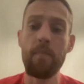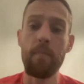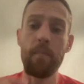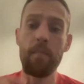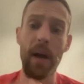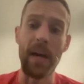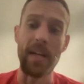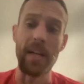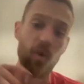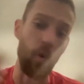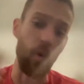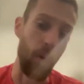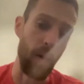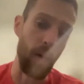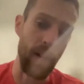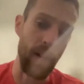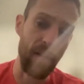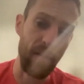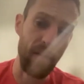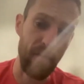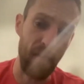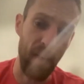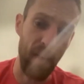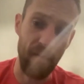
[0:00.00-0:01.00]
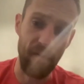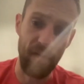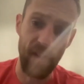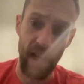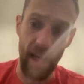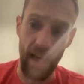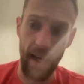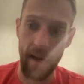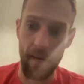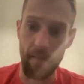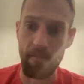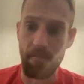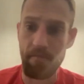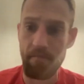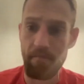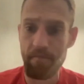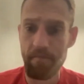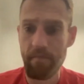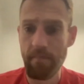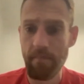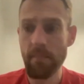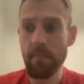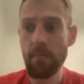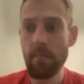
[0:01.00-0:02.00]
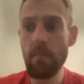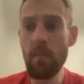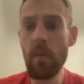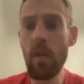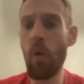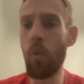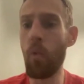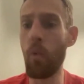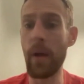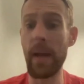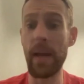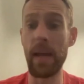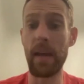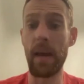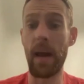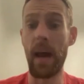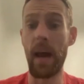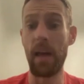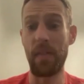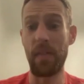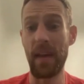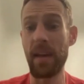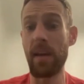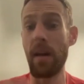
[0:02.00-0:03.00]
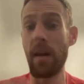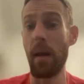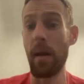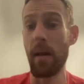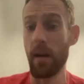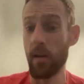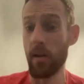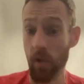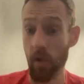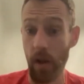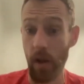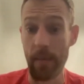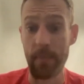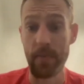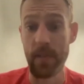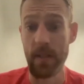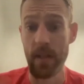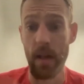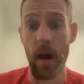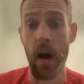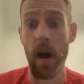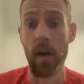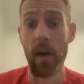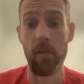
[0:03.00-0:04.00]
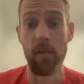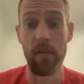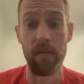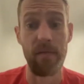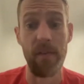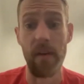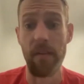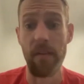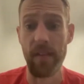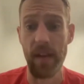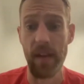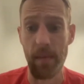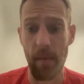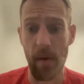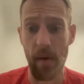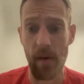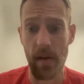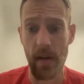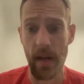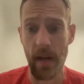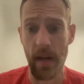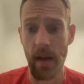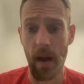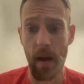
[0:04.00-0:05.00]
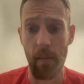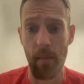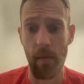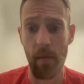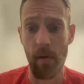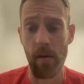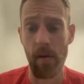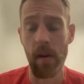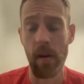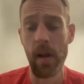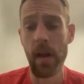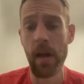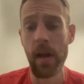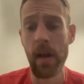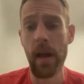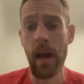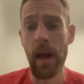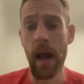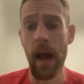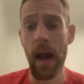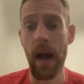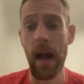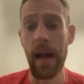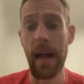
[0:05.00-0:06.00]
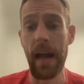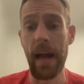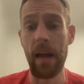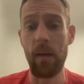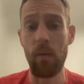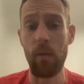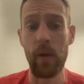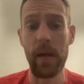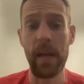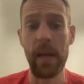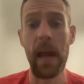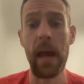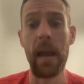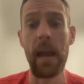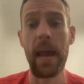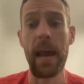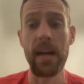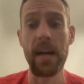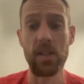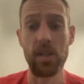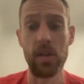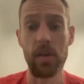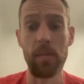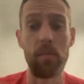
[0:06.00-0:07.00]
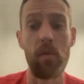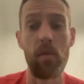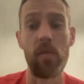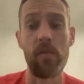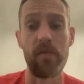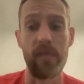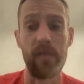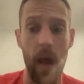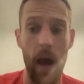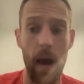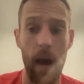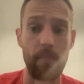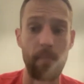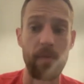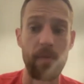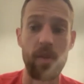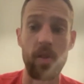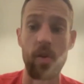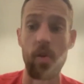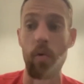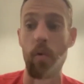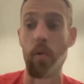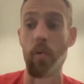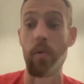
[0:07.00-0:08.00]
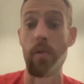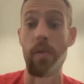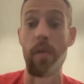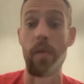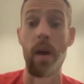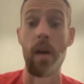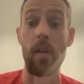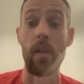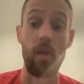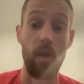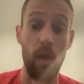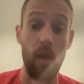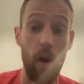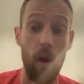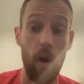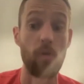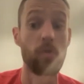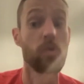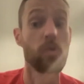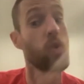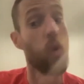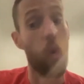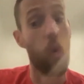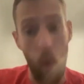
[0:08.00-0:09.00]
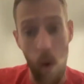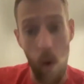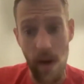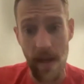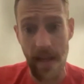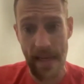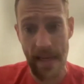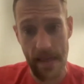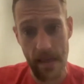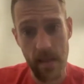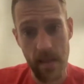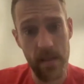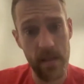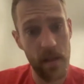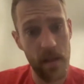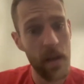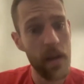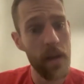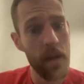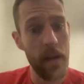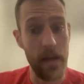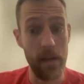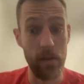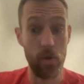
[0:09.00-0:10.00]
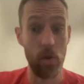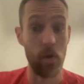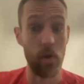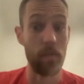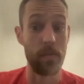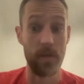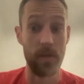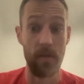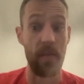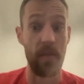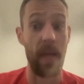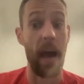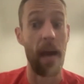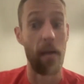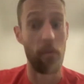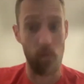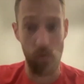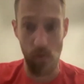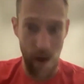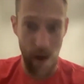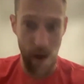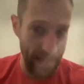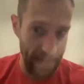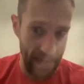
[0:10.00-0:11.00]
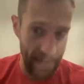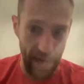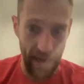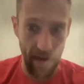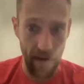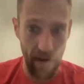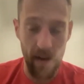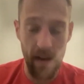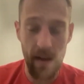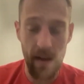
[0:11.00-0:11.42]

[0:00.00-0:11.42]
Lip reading: By 2015, we had, I think, eclipsed the 150 million number, and we had actually moved up to the low 20s in terms of that ranking.